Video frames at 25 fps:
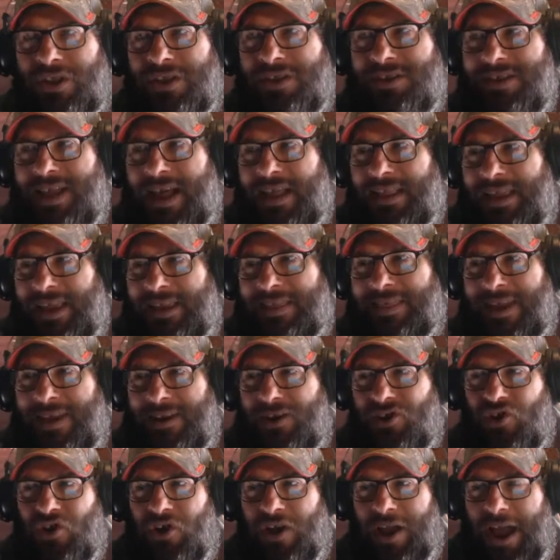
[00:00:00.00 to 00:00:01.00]
It's not like they
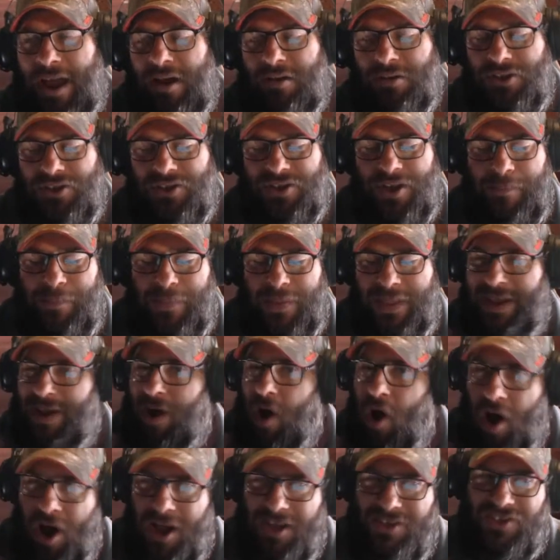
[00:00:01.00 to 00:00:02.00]
took out something
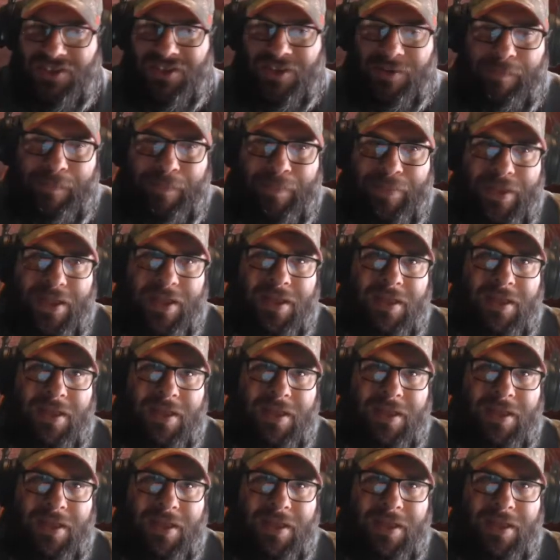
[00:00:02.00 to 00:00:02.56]
awesome.